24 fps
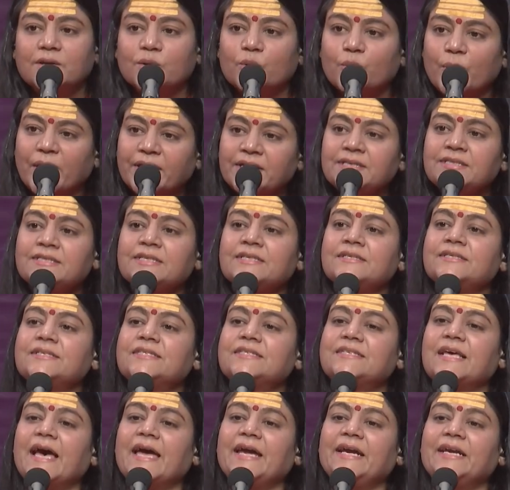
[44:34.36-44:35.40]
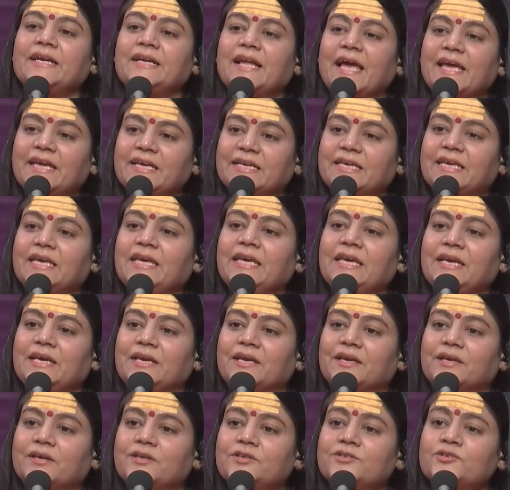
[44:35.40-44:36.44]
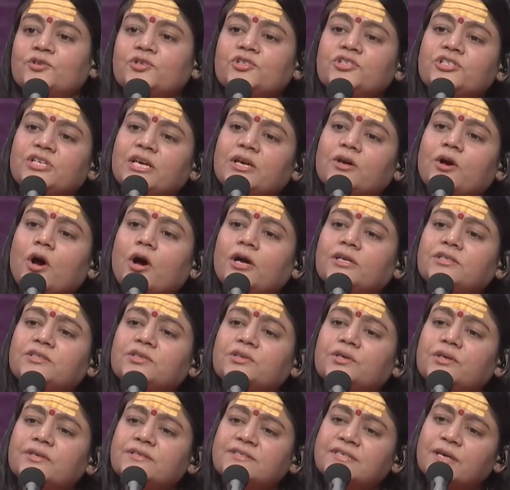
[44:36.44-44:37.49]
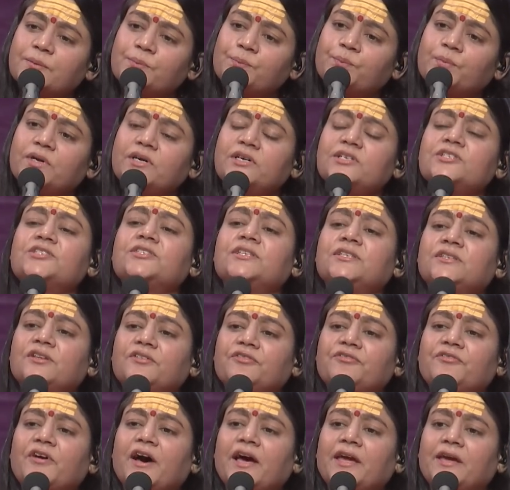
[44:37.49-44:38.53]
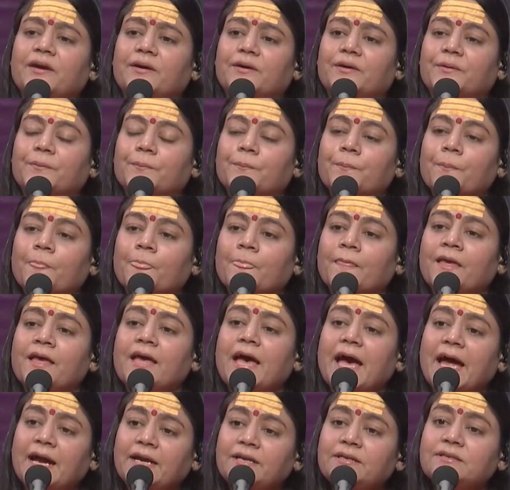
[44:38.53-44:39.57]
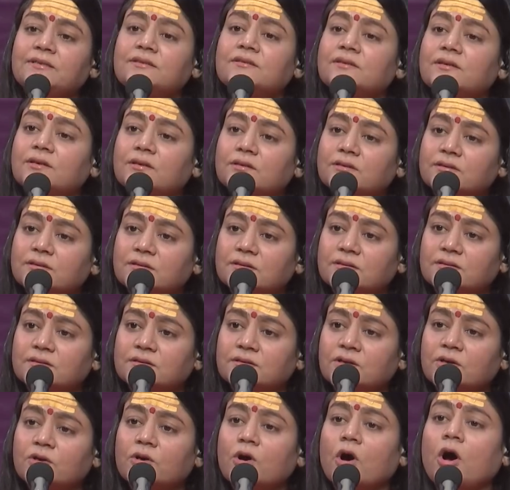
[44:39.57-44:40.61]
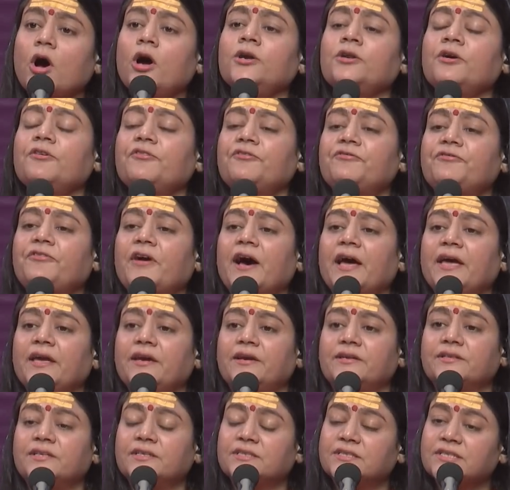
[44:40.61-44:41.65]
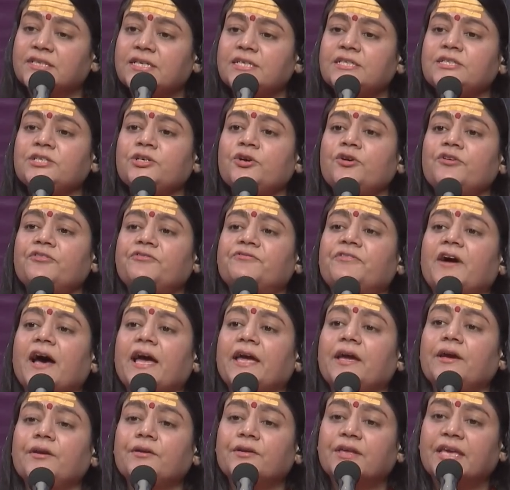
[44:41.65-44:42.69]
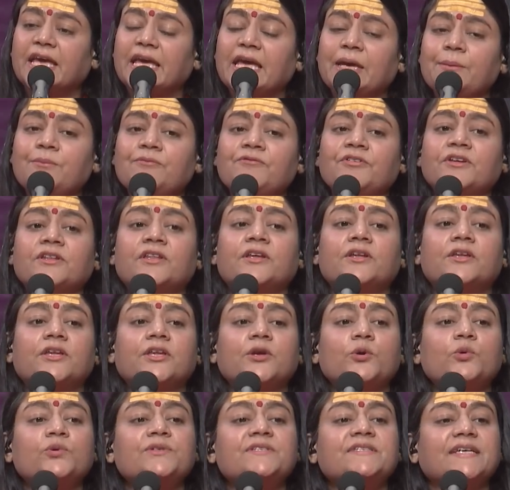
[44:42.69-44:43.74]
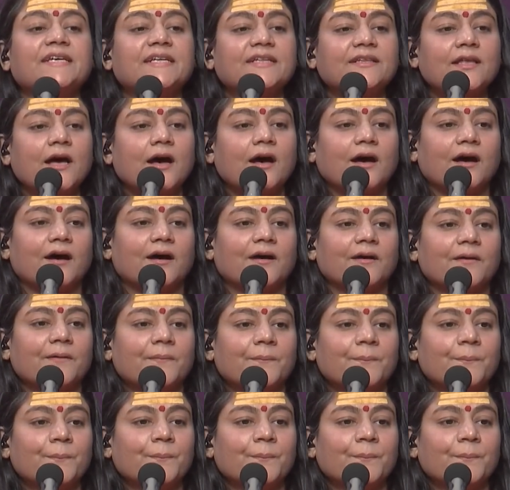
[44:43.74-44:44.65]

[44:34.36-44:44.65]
went inside like ghee. So she got submerged in the fire. And the god of fire, the deity of fire came with a new Sita.